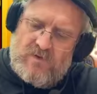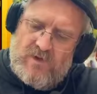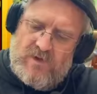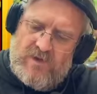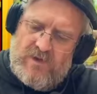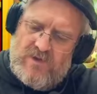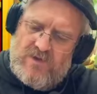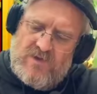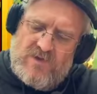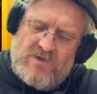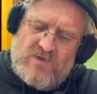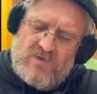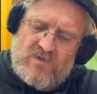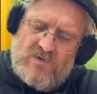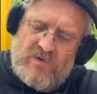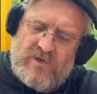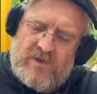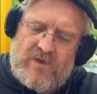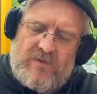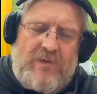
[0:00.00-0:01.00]
I
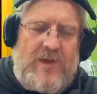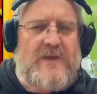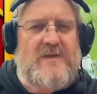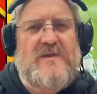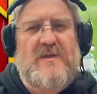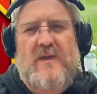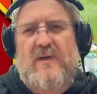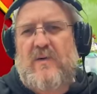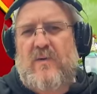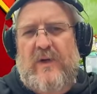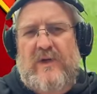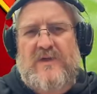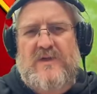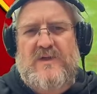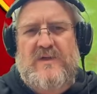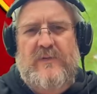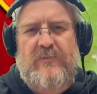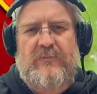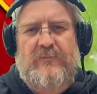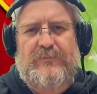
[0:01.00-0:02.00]
enjoy it? That's the
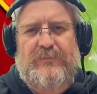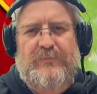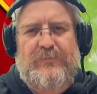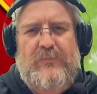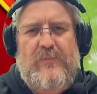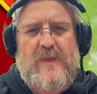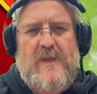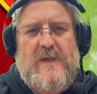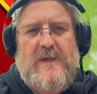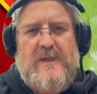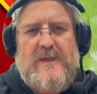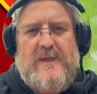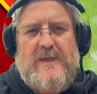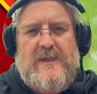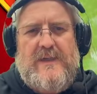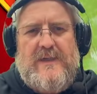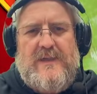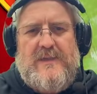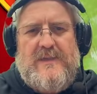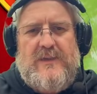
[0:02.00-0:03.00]
question.
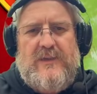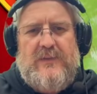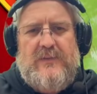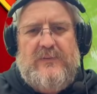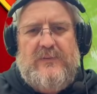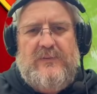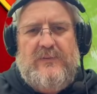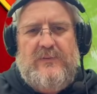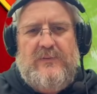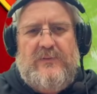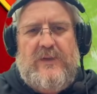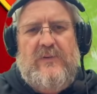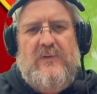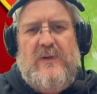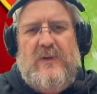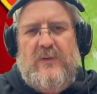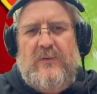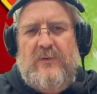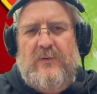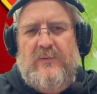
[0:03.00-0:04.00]
So, don't
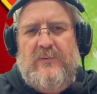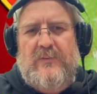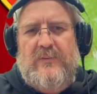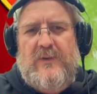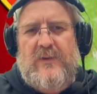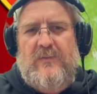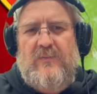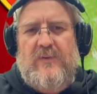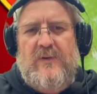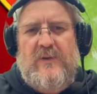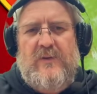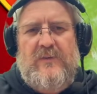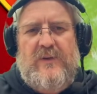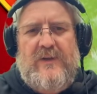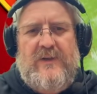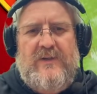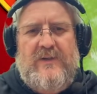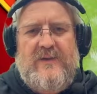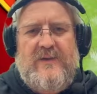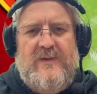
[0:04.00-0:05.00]
know
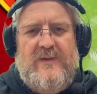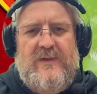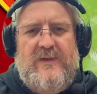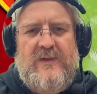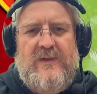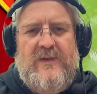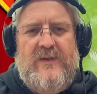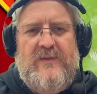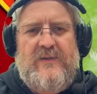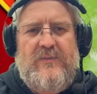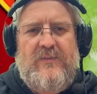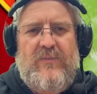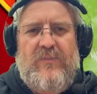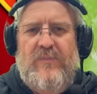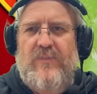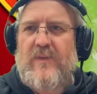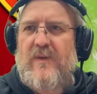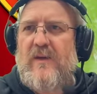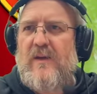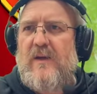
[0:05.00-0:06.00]
indeed.
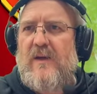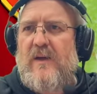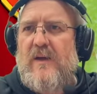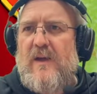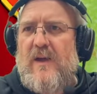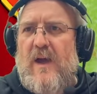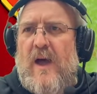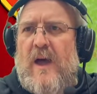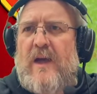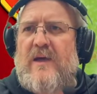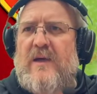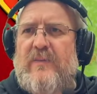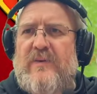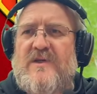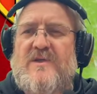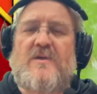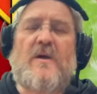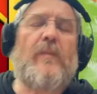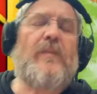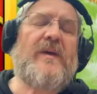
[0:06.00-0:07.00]
I'm going to be
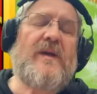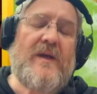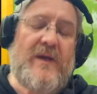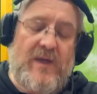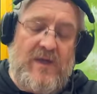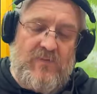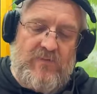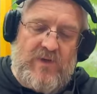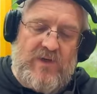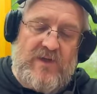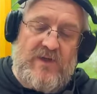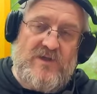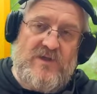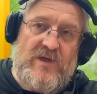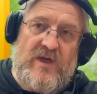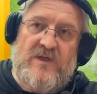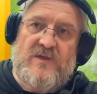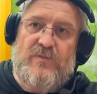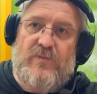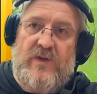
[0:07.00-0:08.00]
stopping in 8
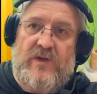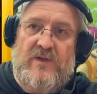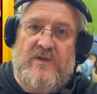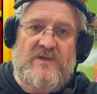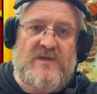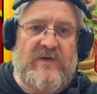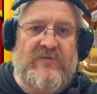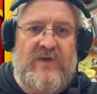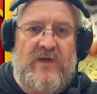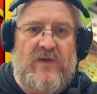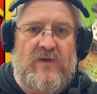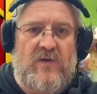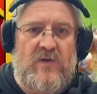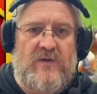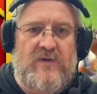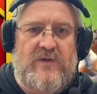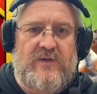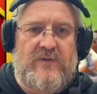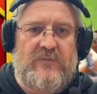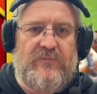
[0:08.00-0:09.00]
minutes. Yes, Pete, 7
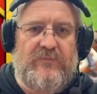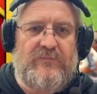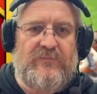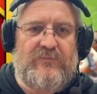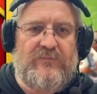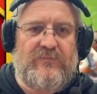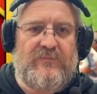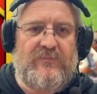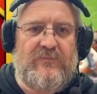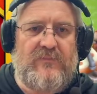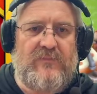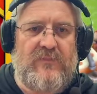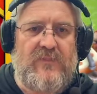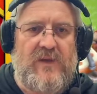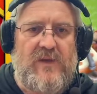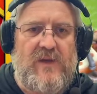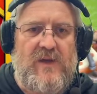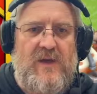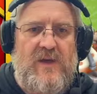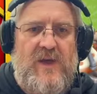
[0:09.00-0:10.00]
o'clock.
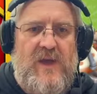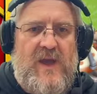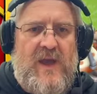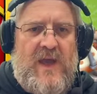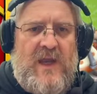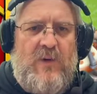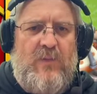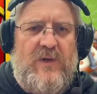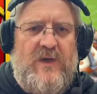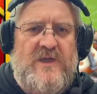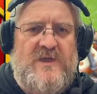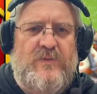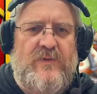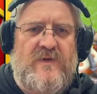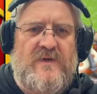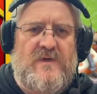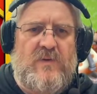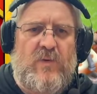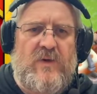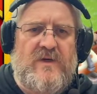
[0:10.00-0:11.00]
Anyone
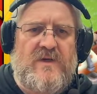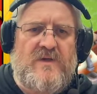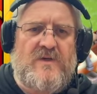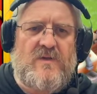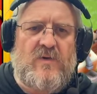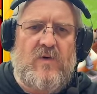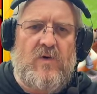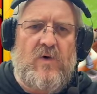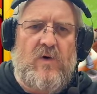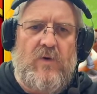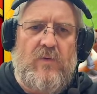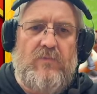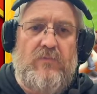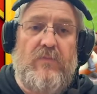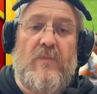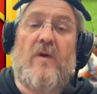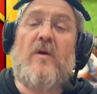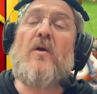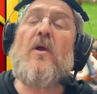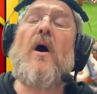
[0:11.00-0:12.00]
experienced a winter
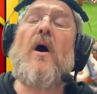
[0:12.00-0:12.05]
storm?